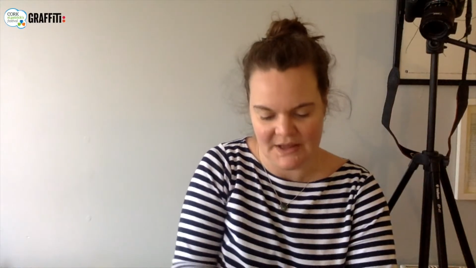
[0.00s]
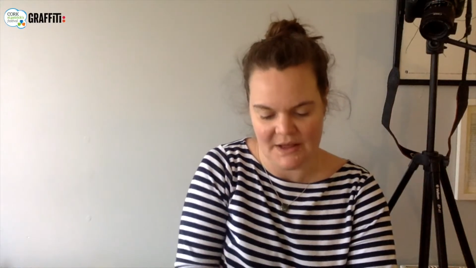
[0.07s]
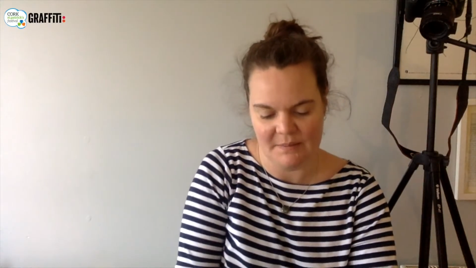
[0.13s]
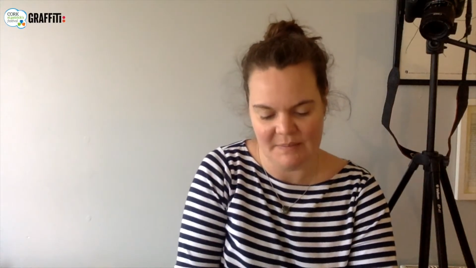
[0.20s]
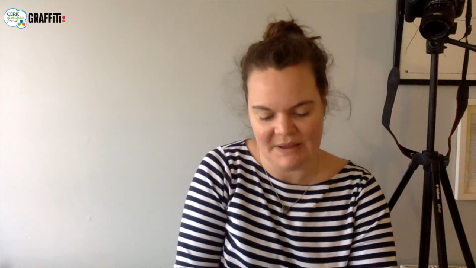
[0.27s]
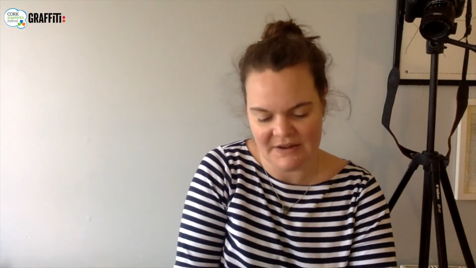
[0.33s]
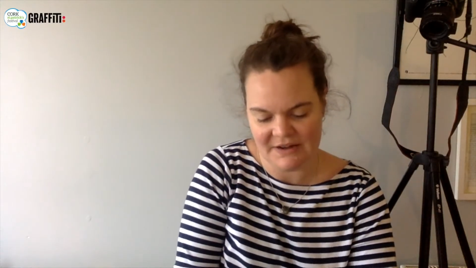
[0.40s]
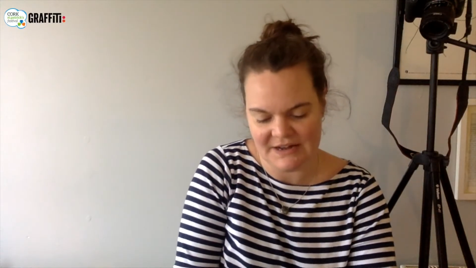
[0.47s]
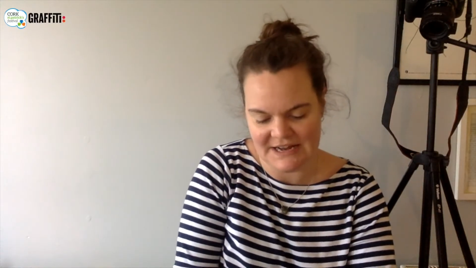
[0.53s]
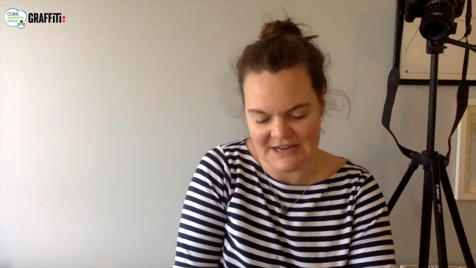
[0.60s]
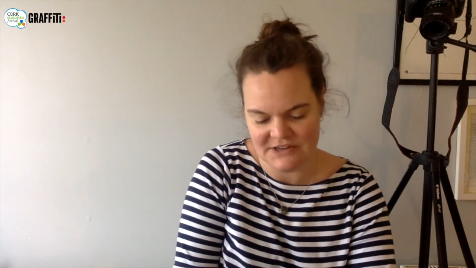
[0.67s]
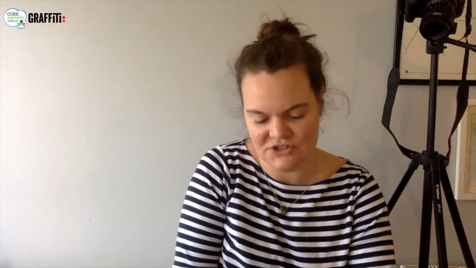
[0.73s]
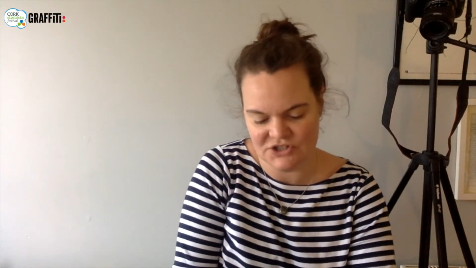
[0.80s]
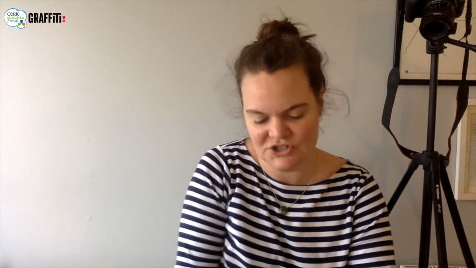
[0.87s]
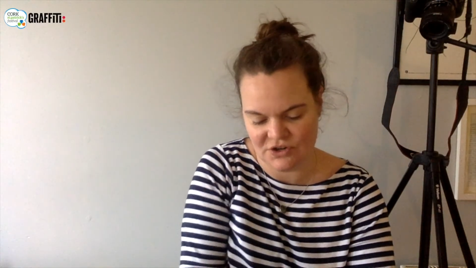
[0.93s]
about an
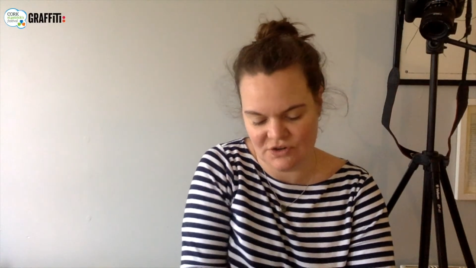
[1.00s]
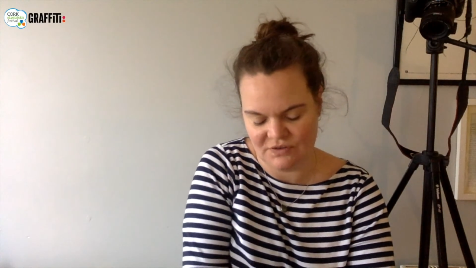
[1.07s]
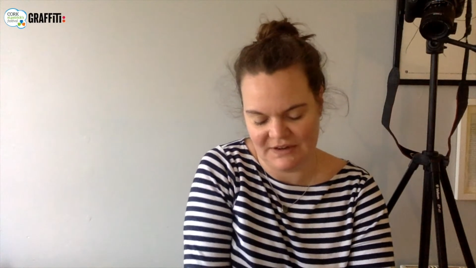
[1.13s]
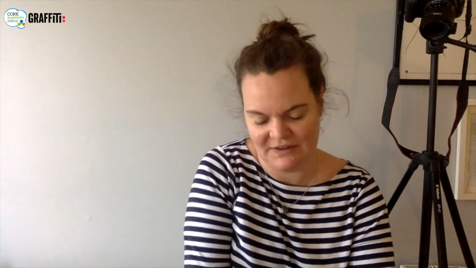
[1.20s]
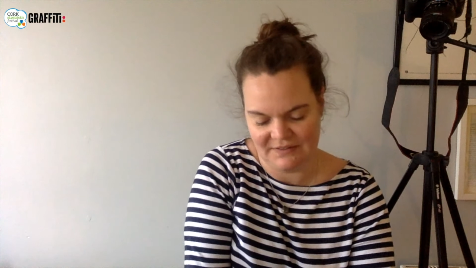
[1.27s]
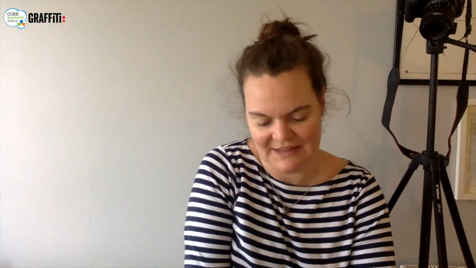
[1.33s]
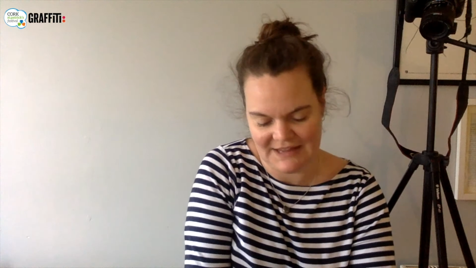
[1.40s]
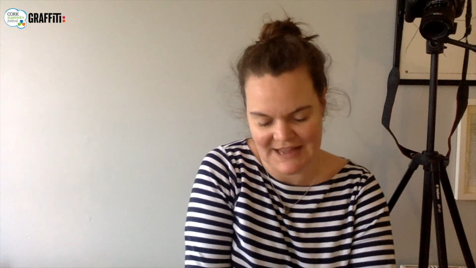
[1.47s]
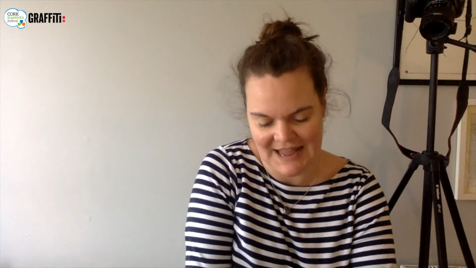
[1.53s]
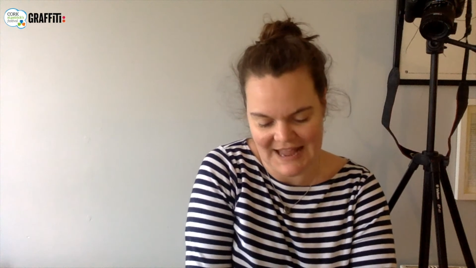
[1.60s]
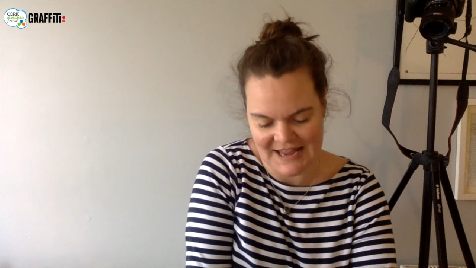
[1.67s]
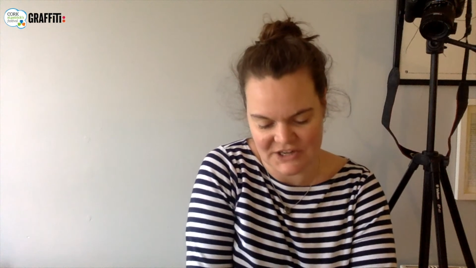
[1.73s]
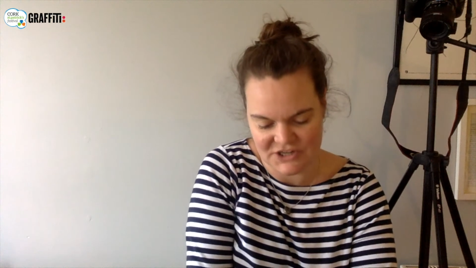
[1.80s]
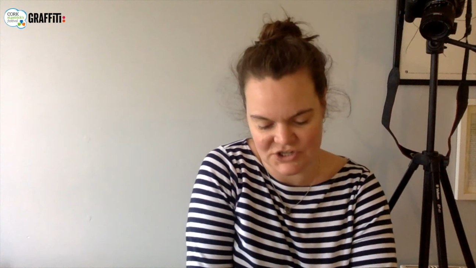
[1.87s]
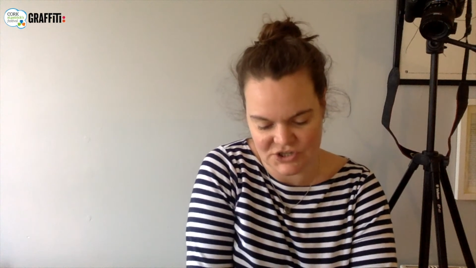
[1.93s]
inch around the
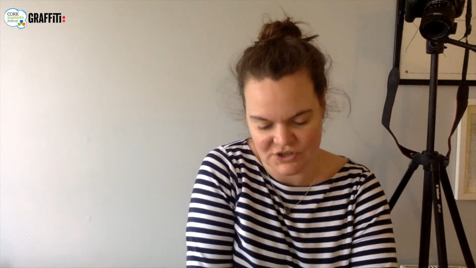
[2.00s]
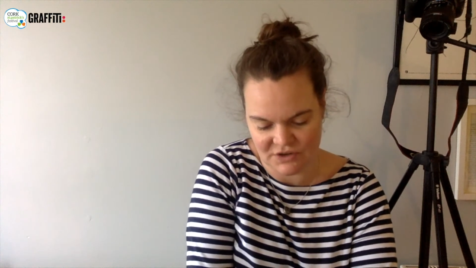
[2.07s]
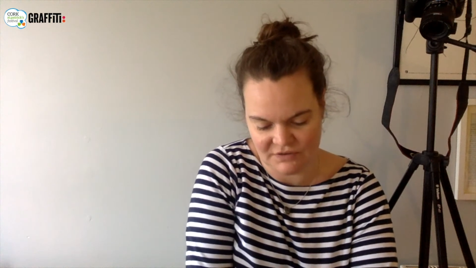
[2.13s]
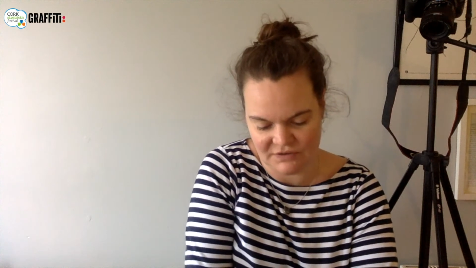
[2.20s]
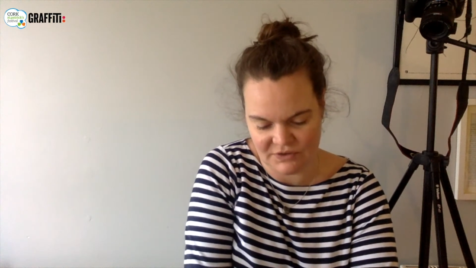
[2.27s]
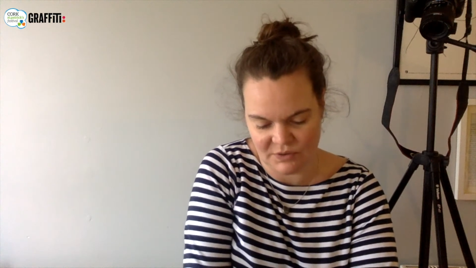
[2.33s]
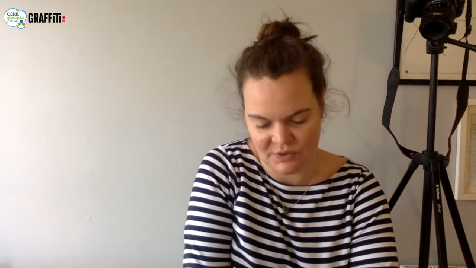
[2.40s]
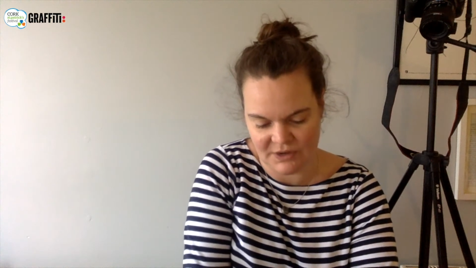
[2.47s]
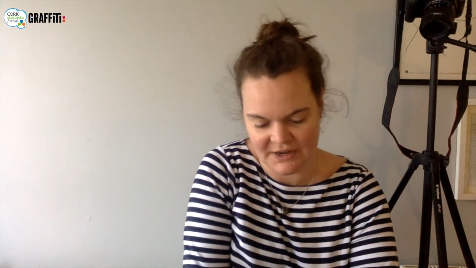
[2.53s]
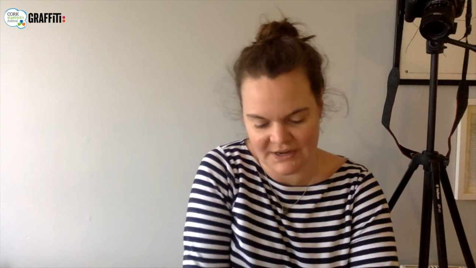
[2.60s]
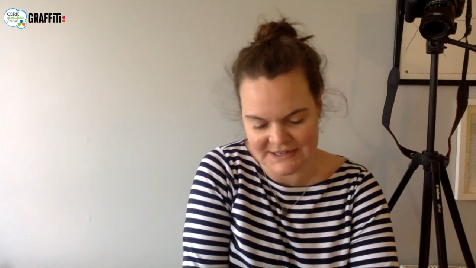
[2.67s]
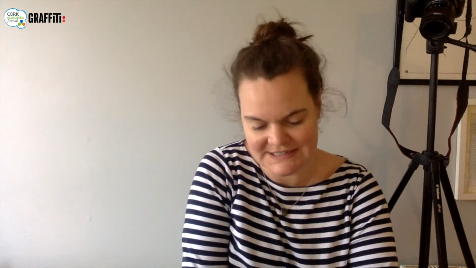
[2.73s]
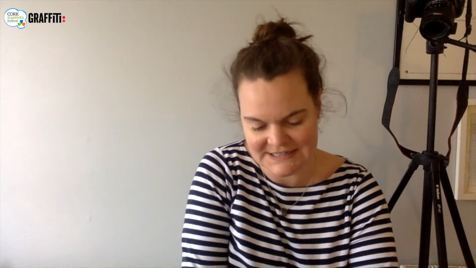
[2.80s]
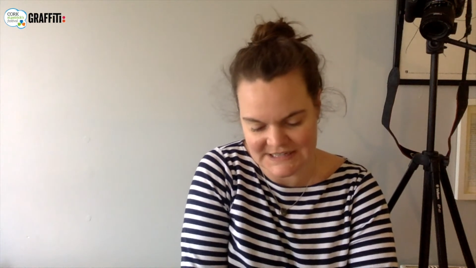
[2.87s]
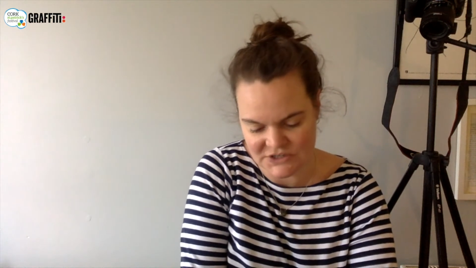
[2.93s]
edge of your
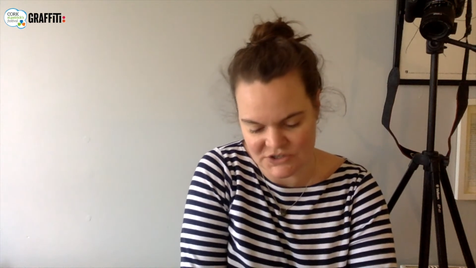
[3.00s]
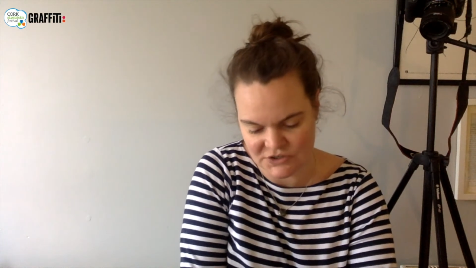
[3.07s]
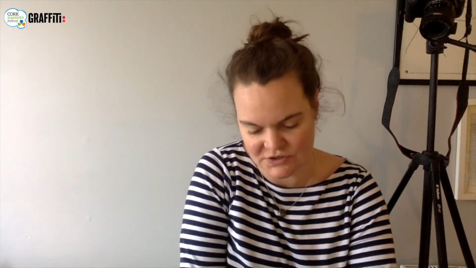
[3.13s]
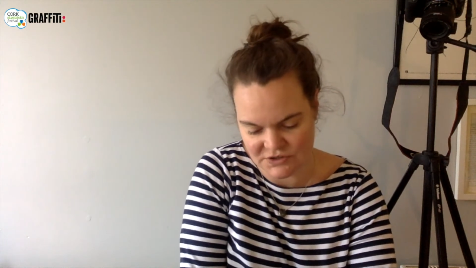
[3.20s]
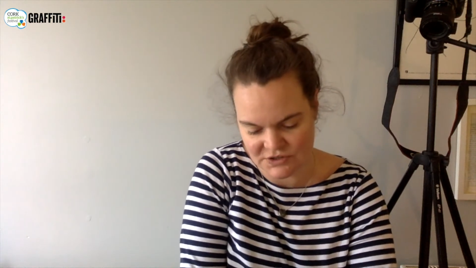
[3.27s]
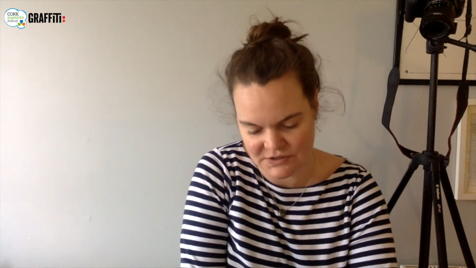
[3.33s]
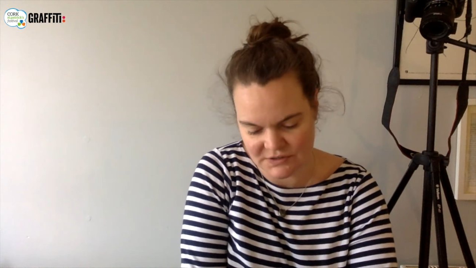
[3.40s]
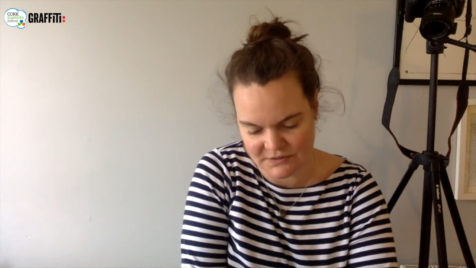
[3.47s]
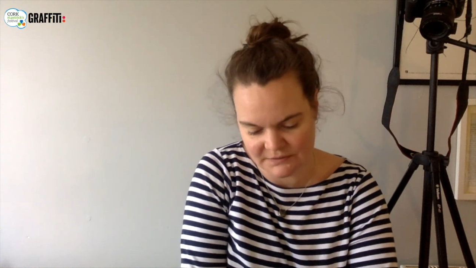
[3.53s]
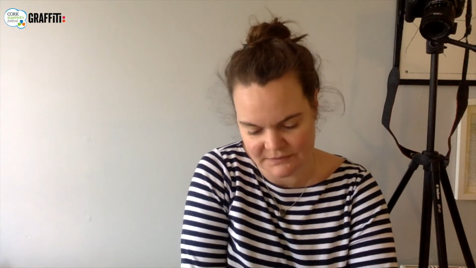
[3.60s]
t-shirt.